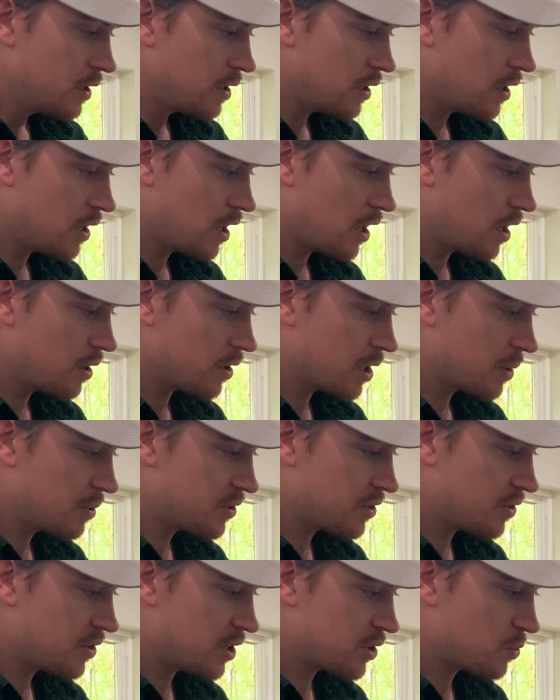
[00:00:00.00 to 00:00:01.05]
yeah. Comes
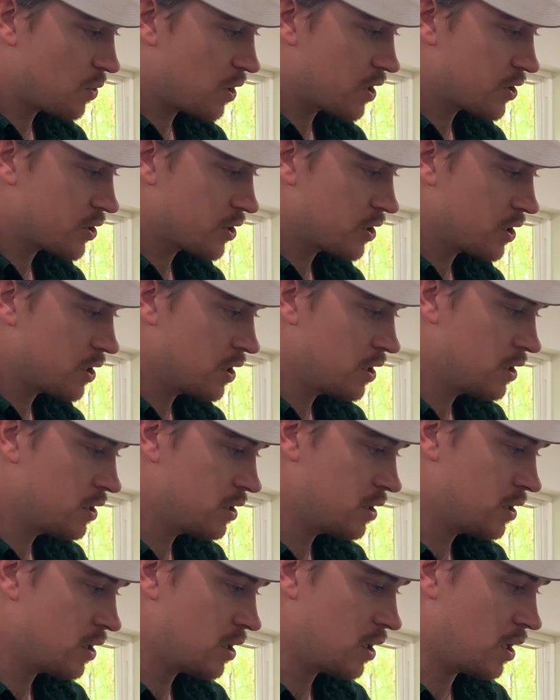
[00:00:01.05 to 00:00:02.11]
with a dishwasher.
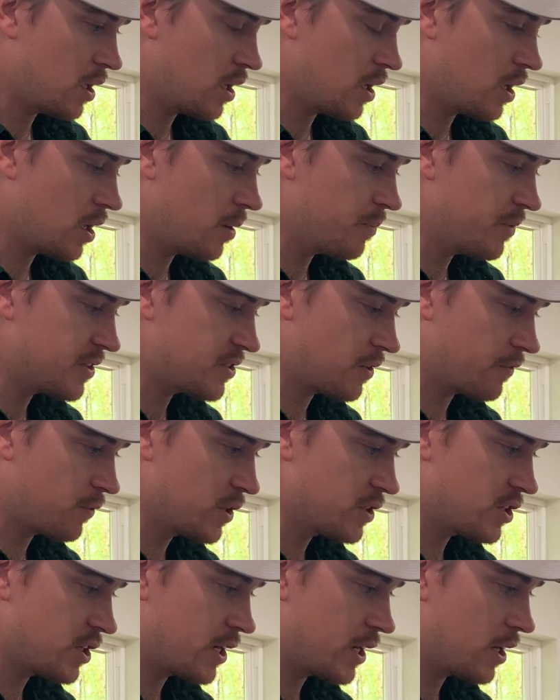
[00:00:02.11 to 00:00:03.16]
It's a
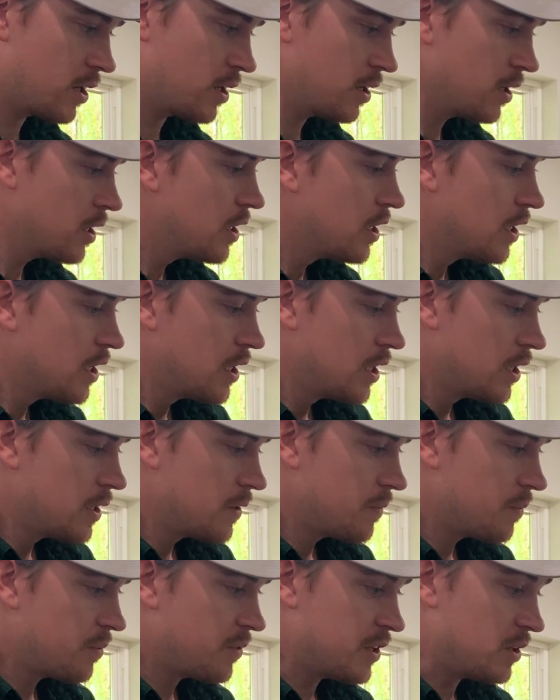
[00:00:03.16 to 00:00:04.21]
Frigidaire.
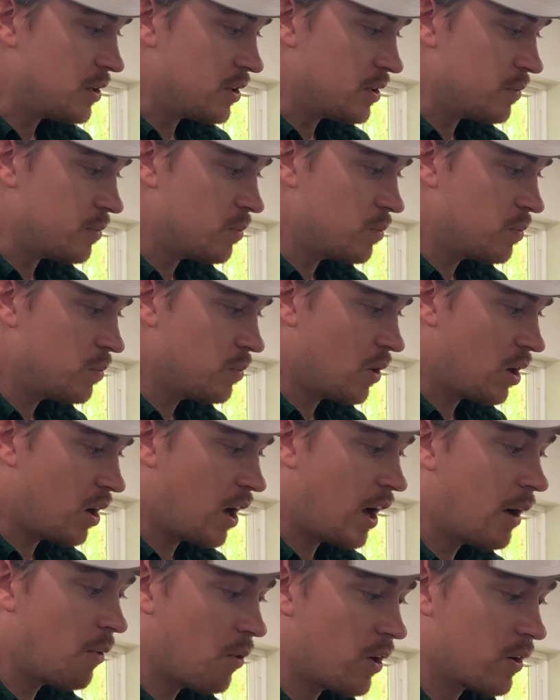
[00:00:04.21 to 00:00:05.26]
The
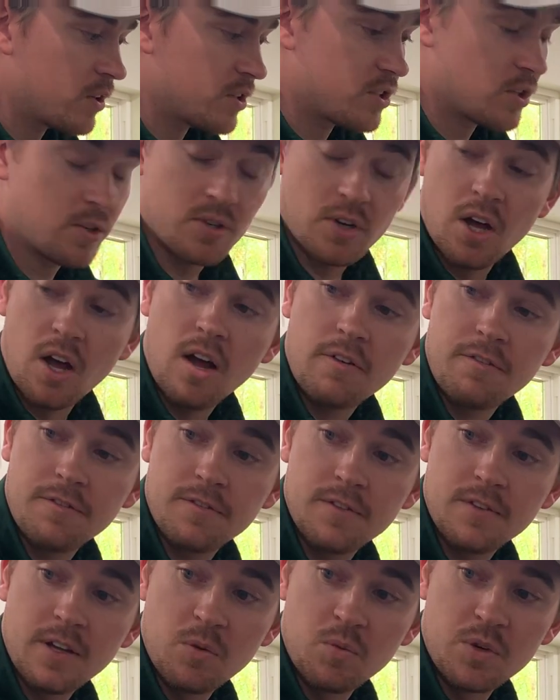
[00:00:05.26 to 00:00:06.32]
hot water is turned
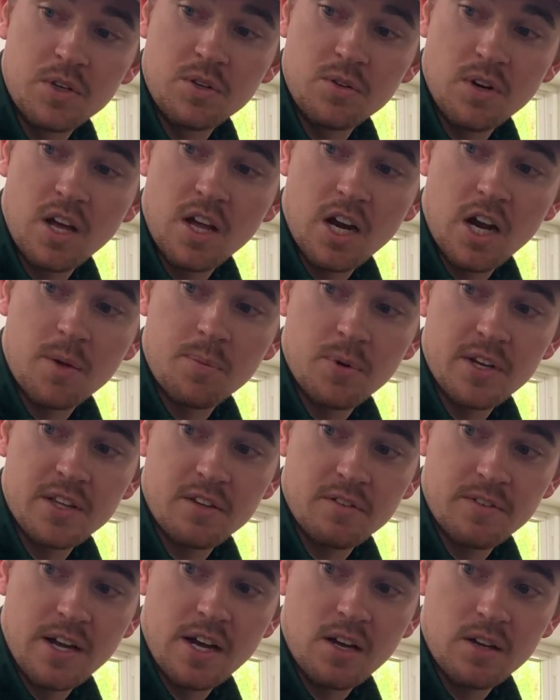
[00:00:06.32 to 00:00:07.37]
off, and we do not operate
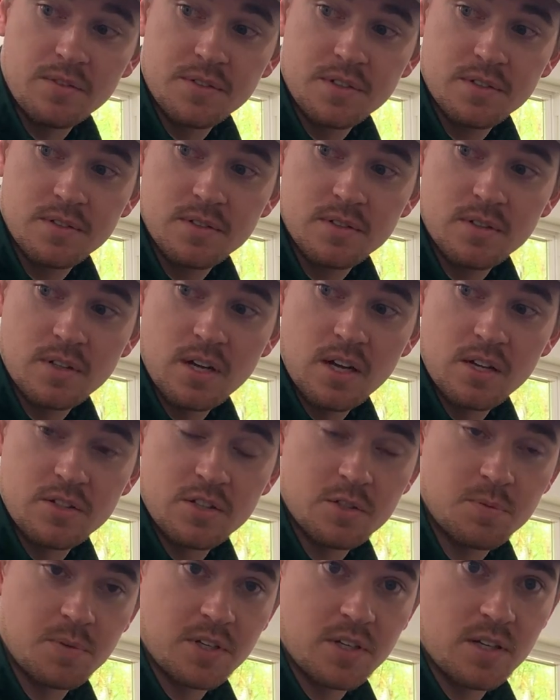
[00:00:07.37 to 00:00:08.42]
the valves,
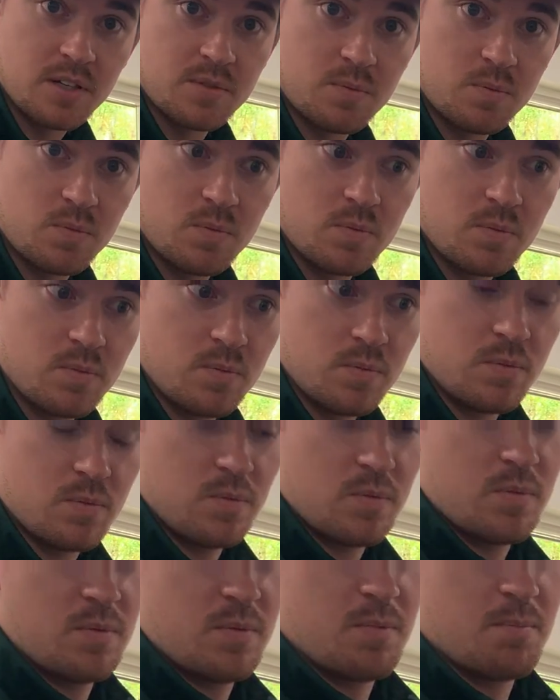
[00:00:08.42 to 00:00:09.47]
just because
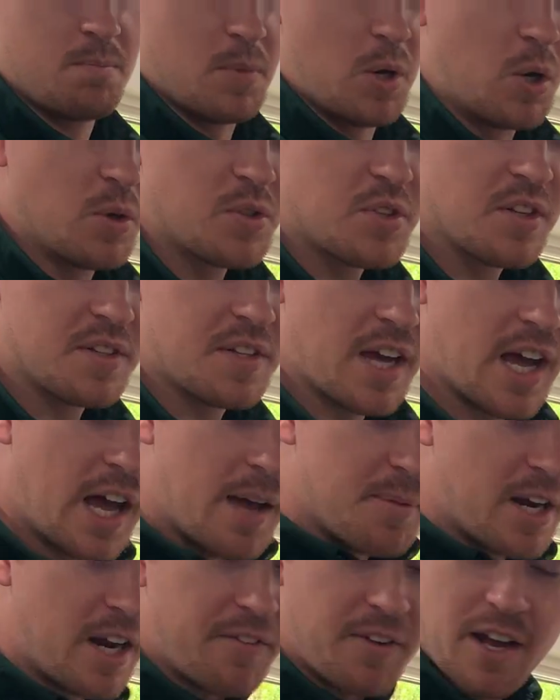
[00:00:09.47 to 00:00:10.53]
most of the
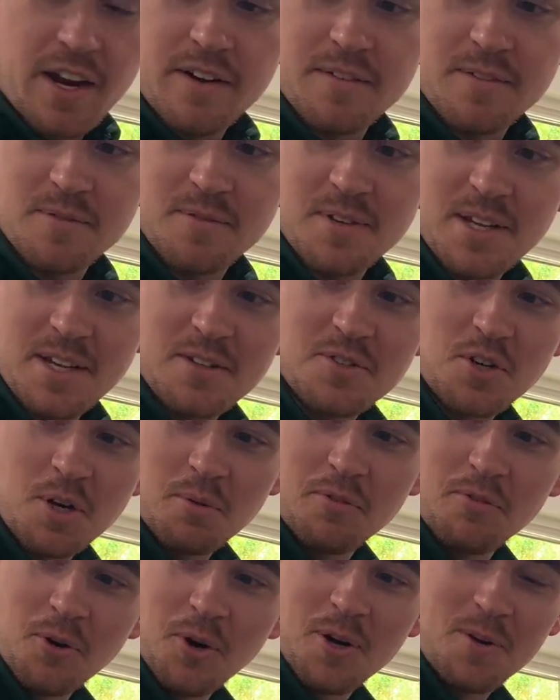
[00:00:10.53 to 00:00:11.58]
time, and I've gotten in
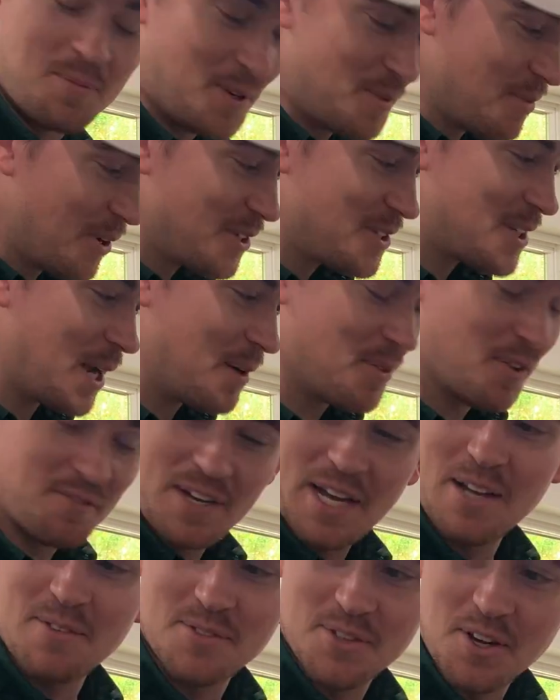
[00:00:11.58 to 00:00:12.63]
trouble for it, but most of the time the valve's